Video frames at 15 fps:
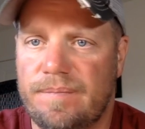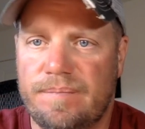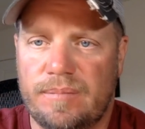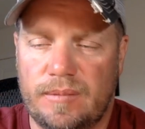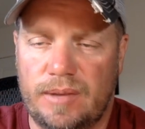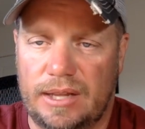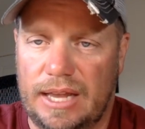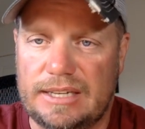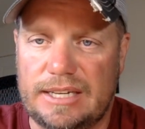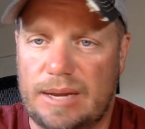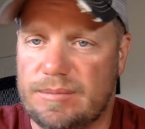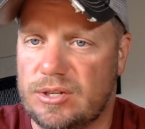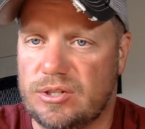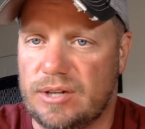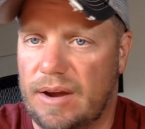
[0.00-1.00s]
A lot of
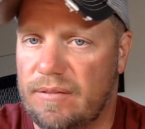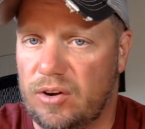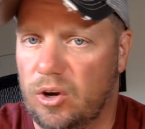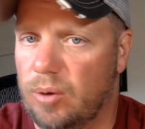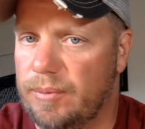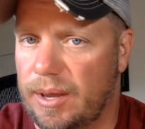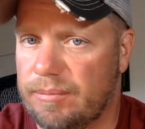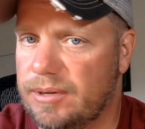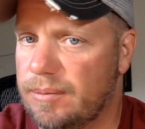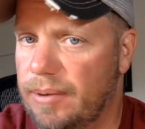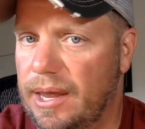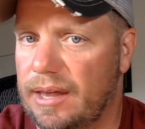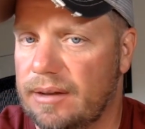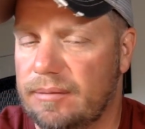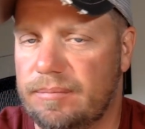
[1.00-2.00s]
times he's driving home empty
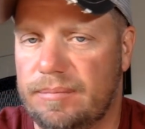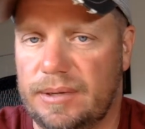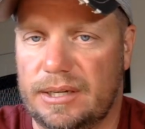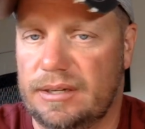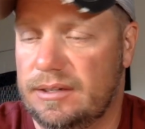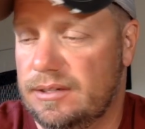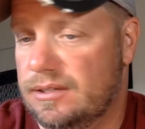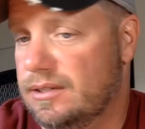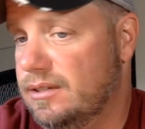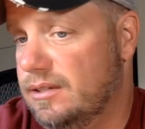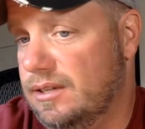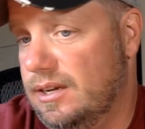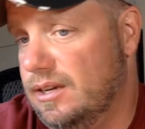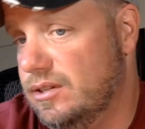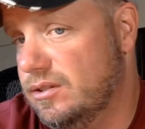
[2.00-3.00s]
bed because
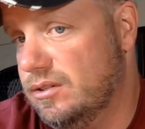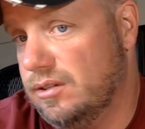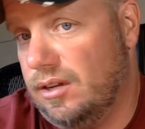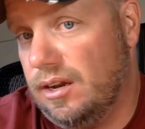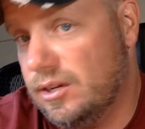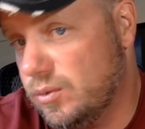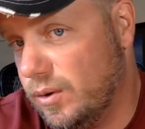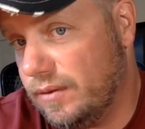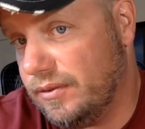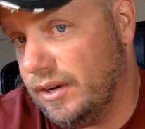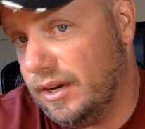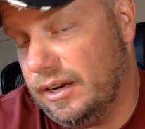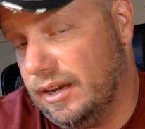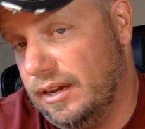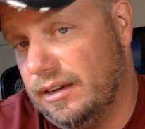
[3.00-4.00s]
he's done his work for
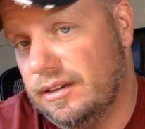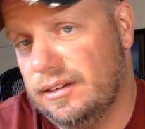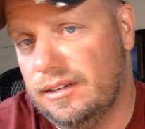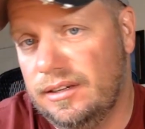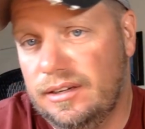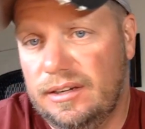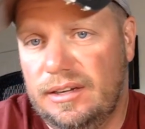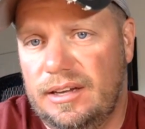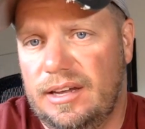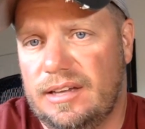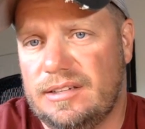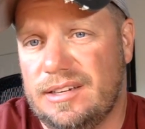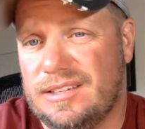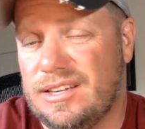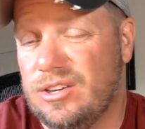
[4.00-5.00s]
the day. And
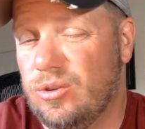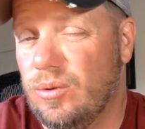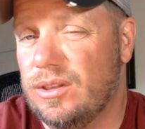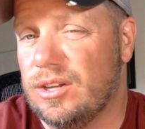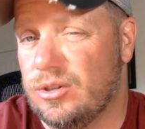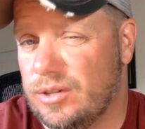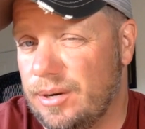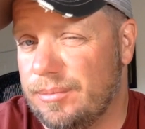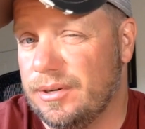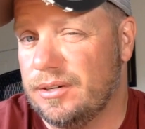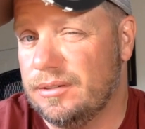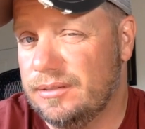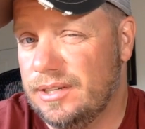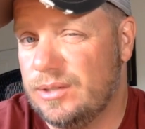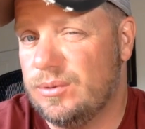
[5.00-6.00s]
so I said, you want the Tremor.
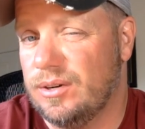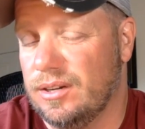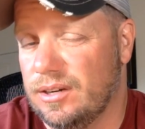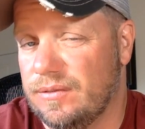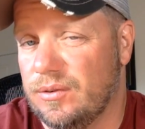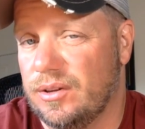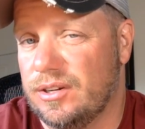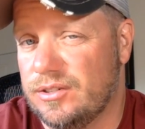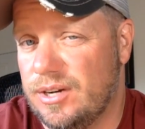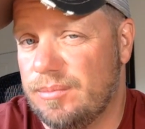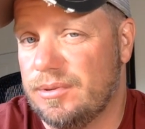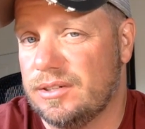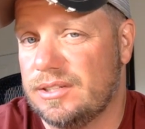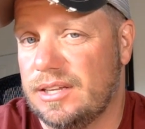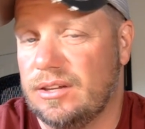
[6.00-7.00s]
That's what you're looking for. The
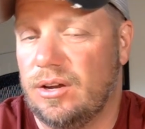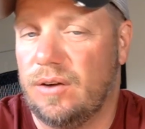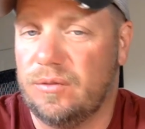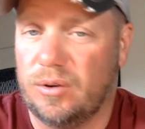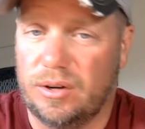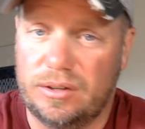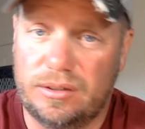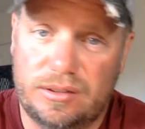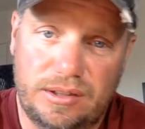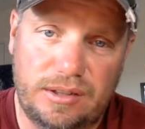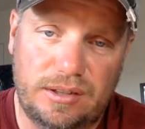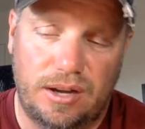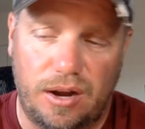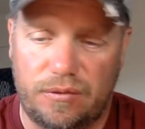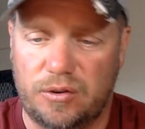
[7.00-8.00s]
Tremor. It's got the
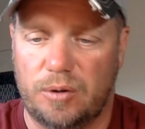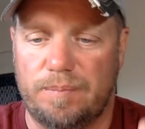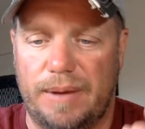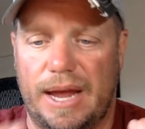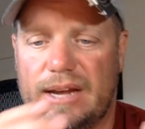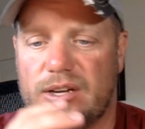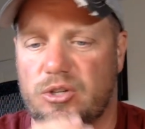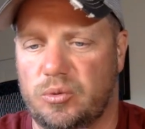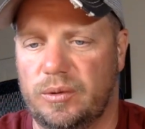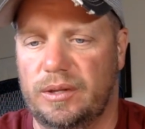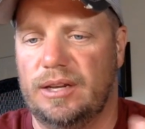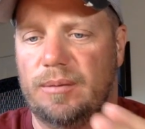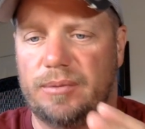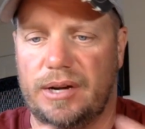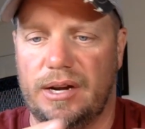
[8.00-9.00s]
off-road package, really
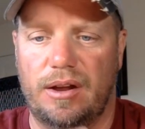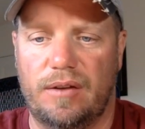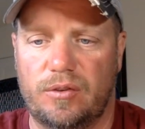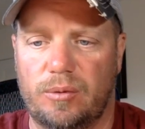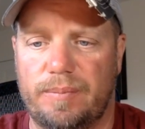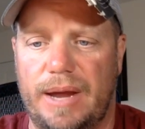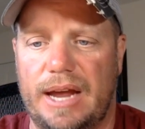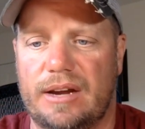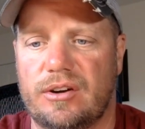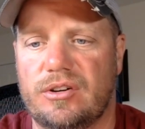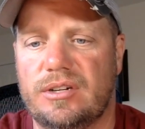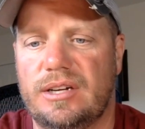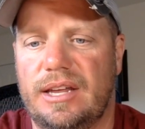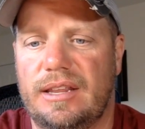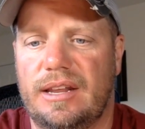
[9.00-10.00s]
upgraded off-road
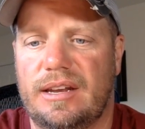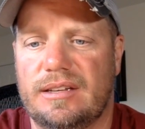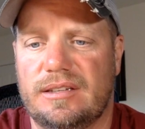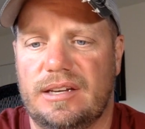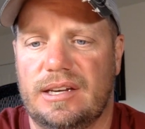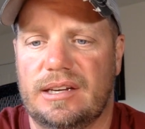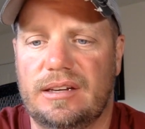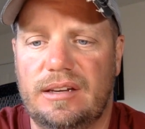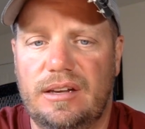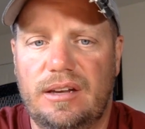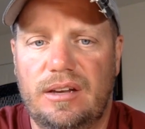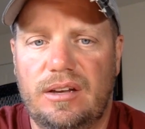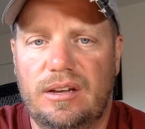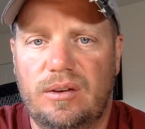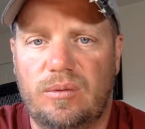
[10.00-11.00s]
package. And then it's like,
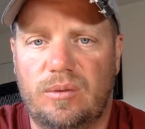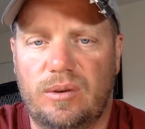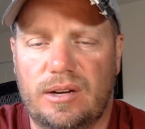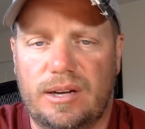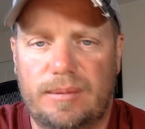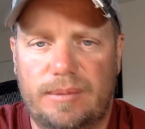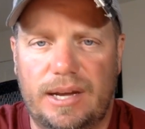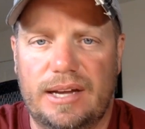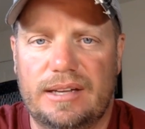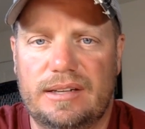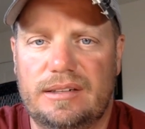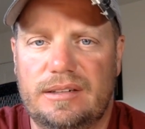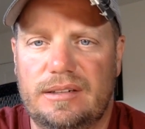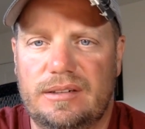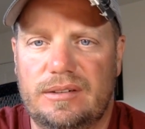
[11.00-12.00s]
well, come
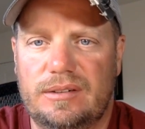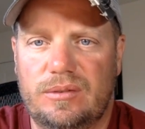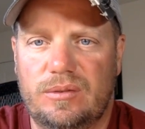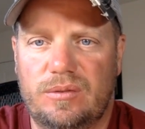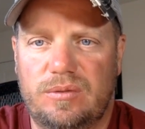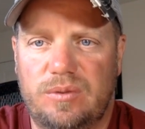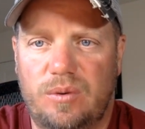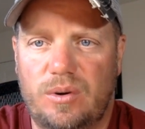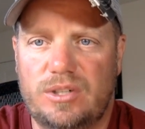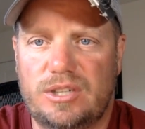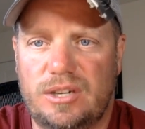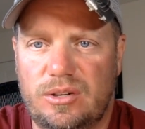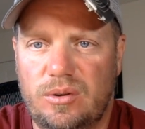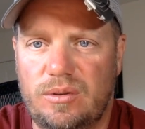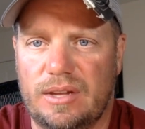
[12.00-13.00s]
on, Ford
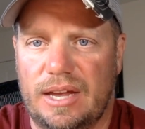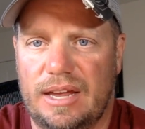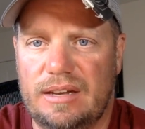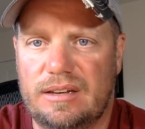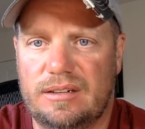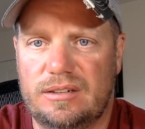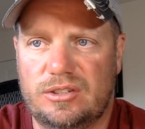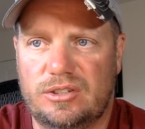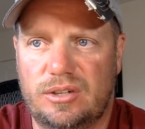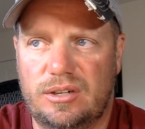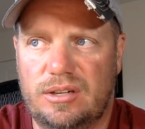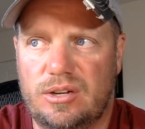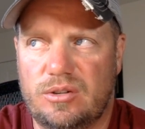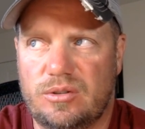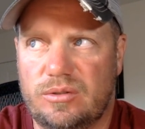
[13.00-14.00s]
should do that. Shouldn't
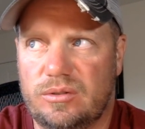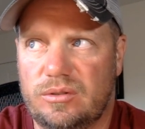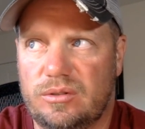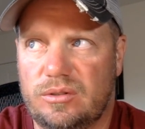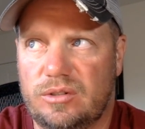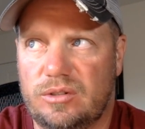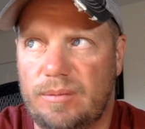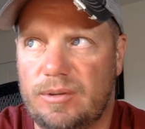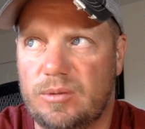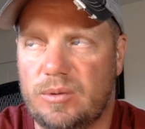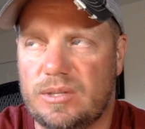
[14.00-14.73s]
the Tremor was